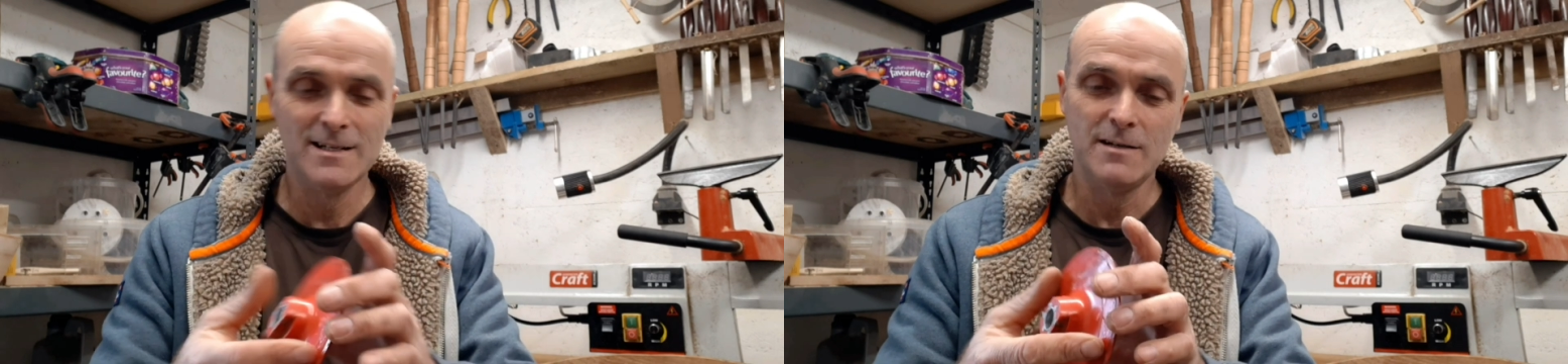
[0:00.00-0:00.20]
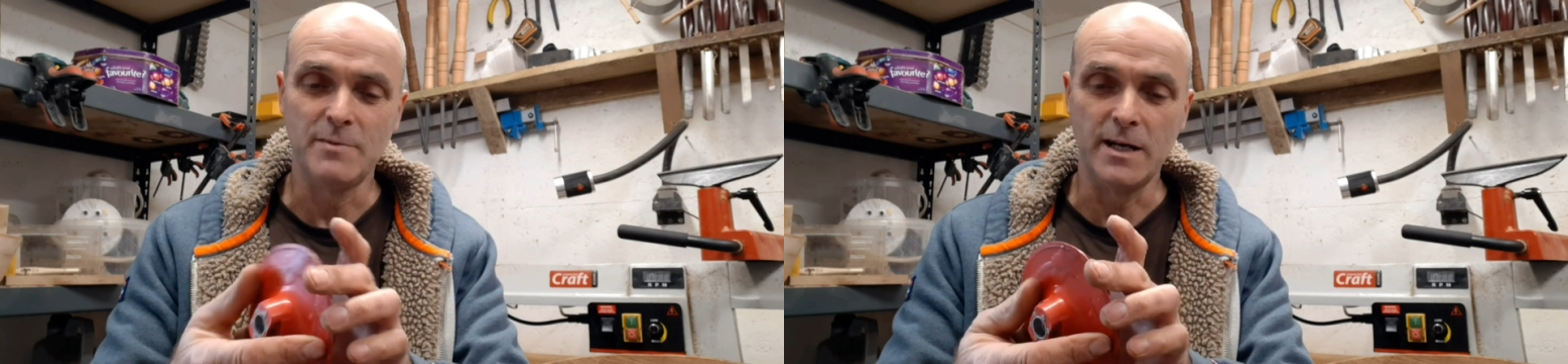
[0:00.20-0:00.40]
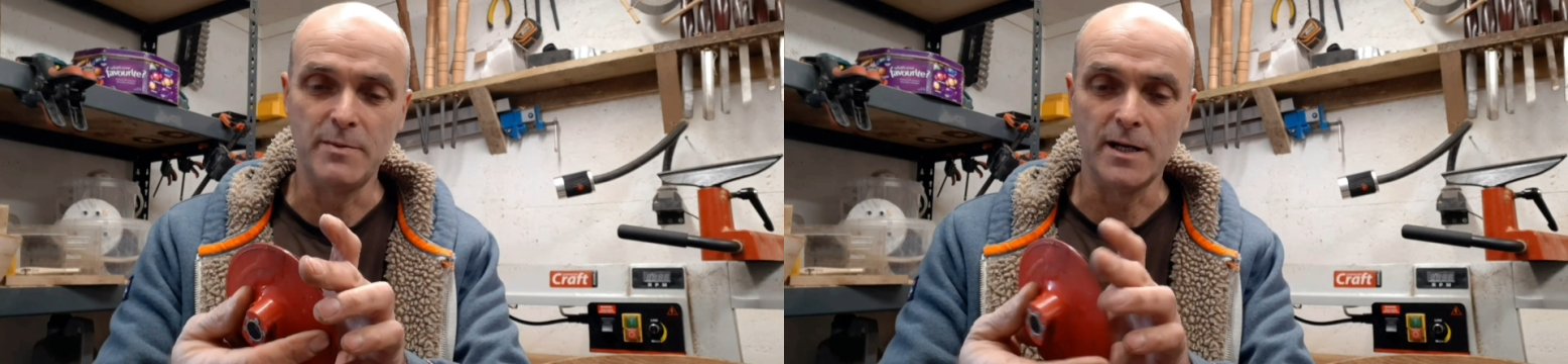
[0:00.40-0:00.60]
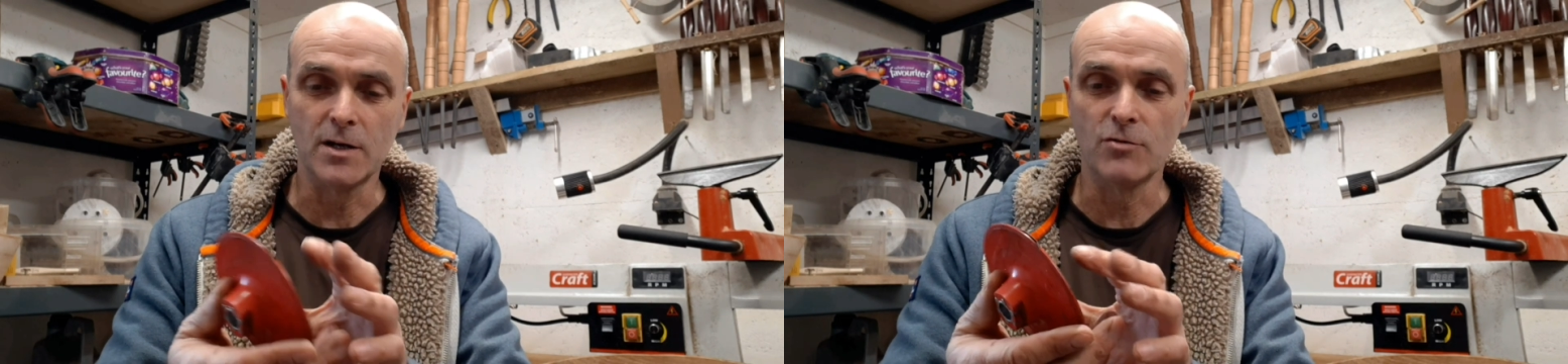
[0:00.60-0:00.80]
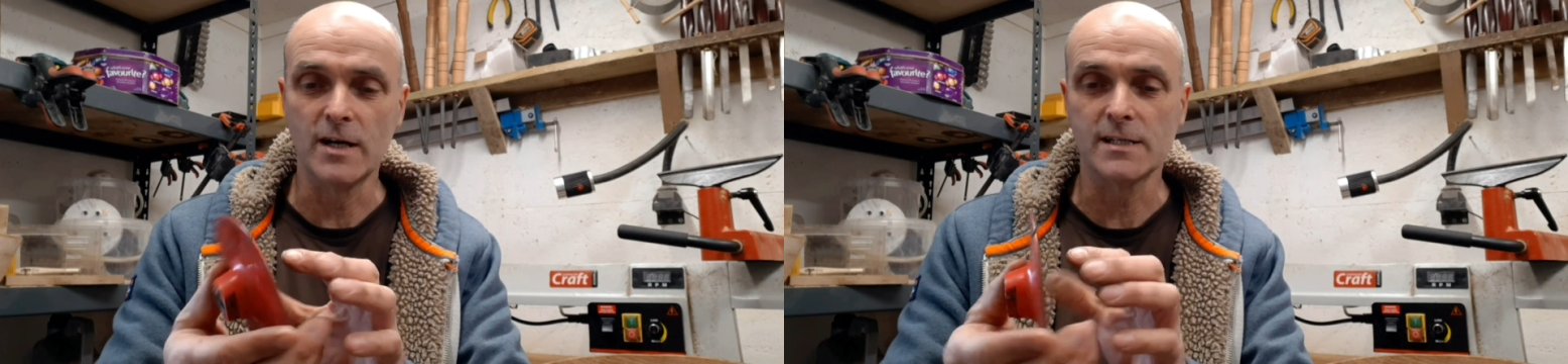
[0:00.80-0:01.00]
Being a bit
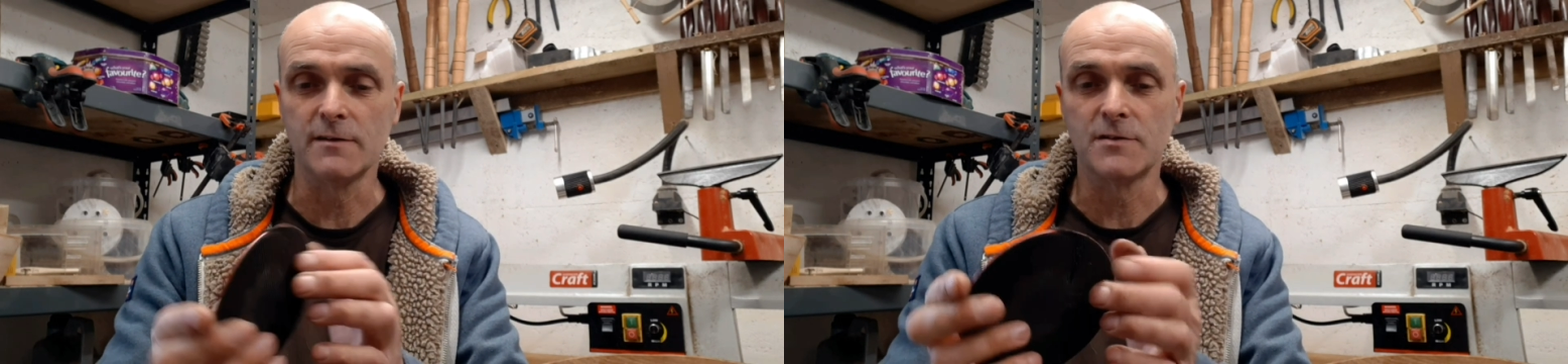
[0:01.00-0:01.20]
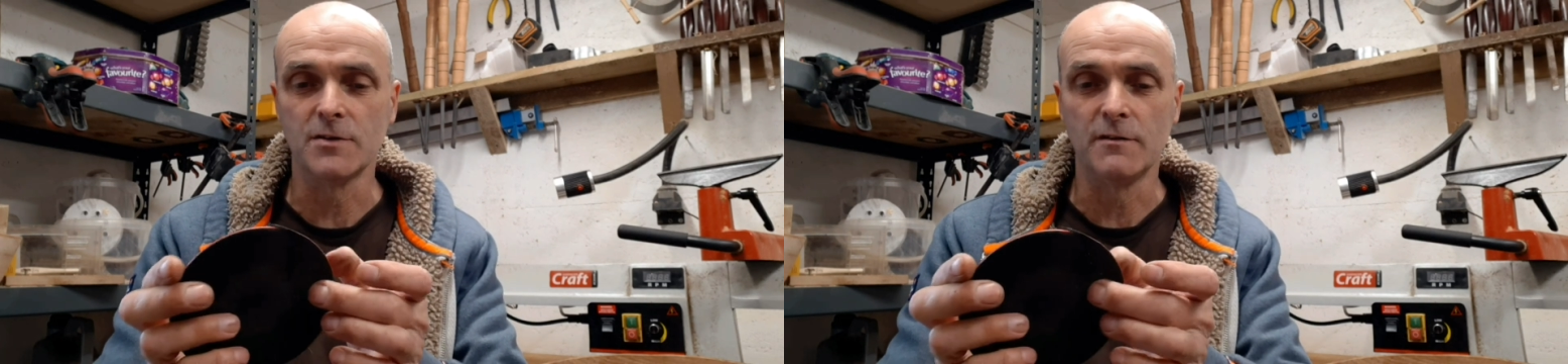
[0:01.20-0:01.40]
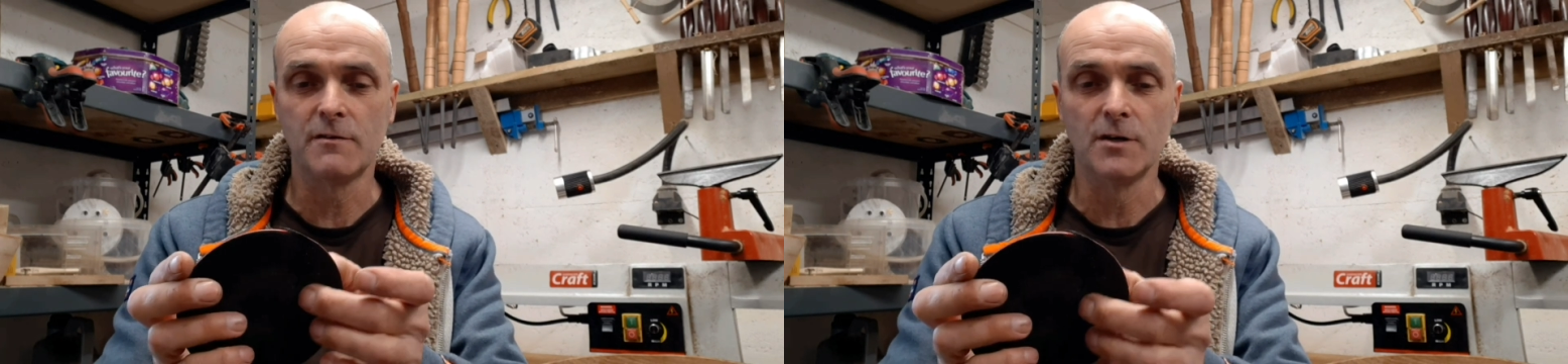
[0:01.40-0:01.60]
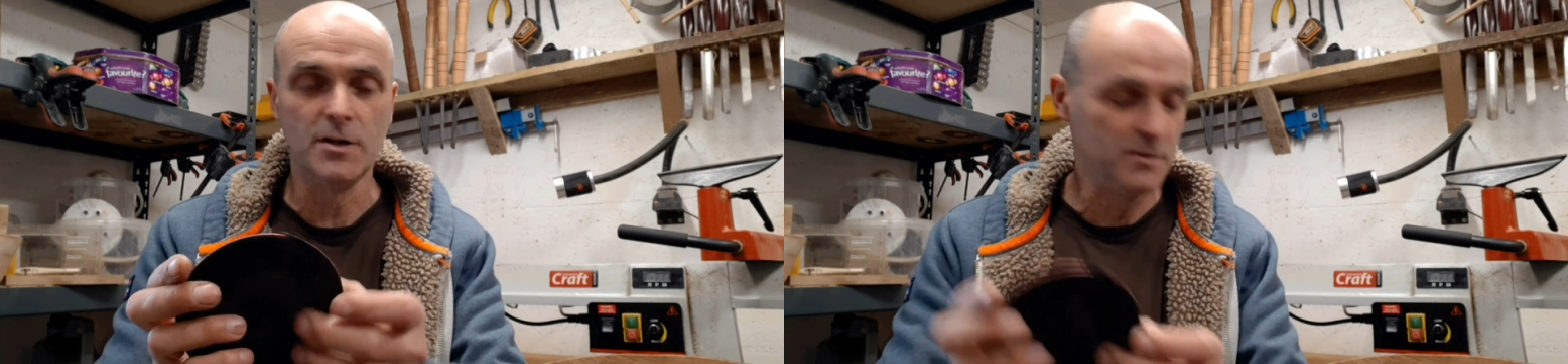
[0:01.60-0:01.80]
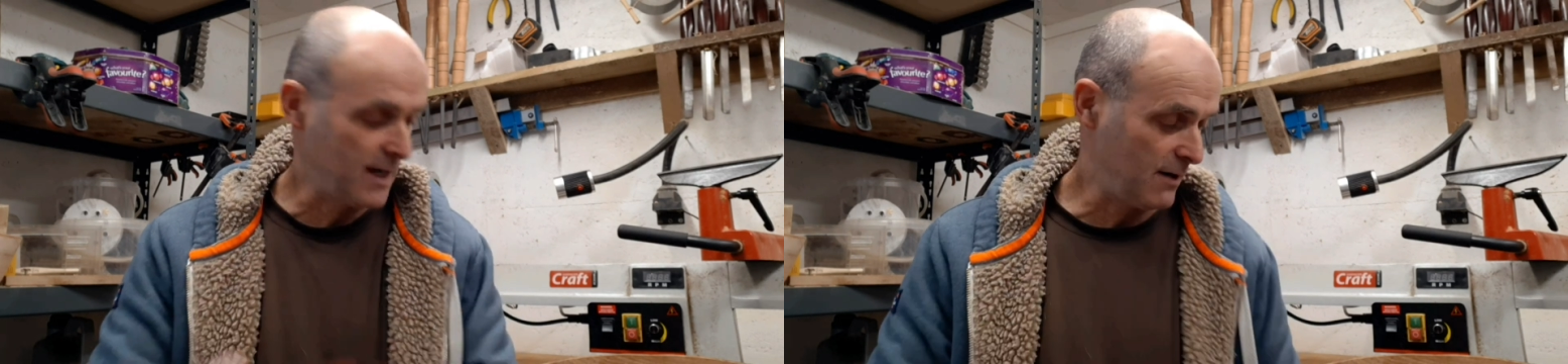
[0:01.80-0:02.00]
aggressive, so I've
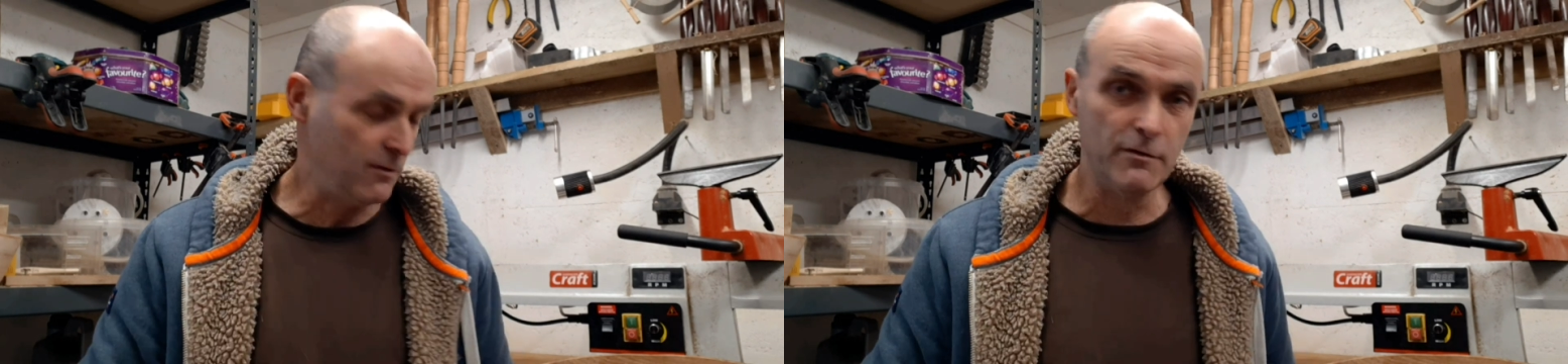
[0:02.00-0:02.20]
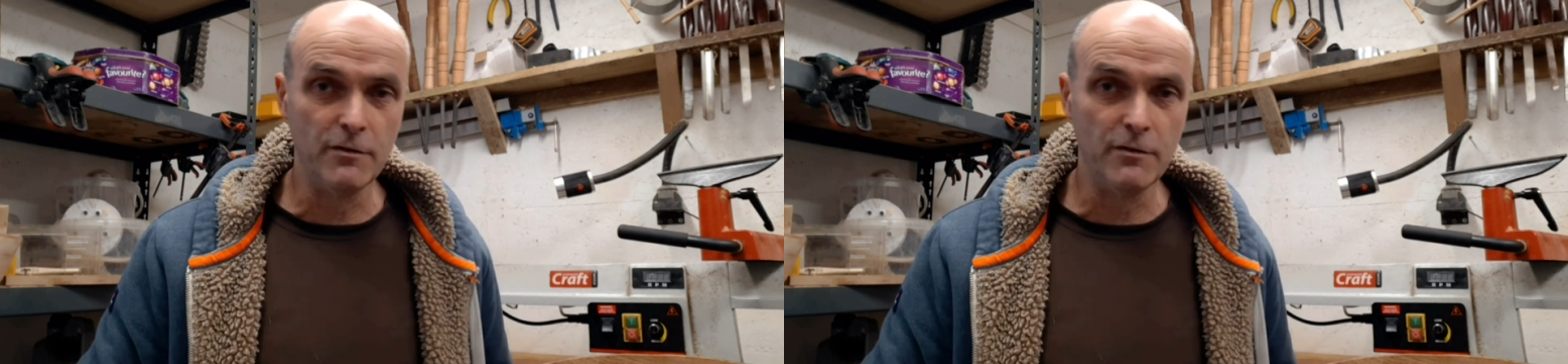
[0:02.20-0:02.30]
glued that with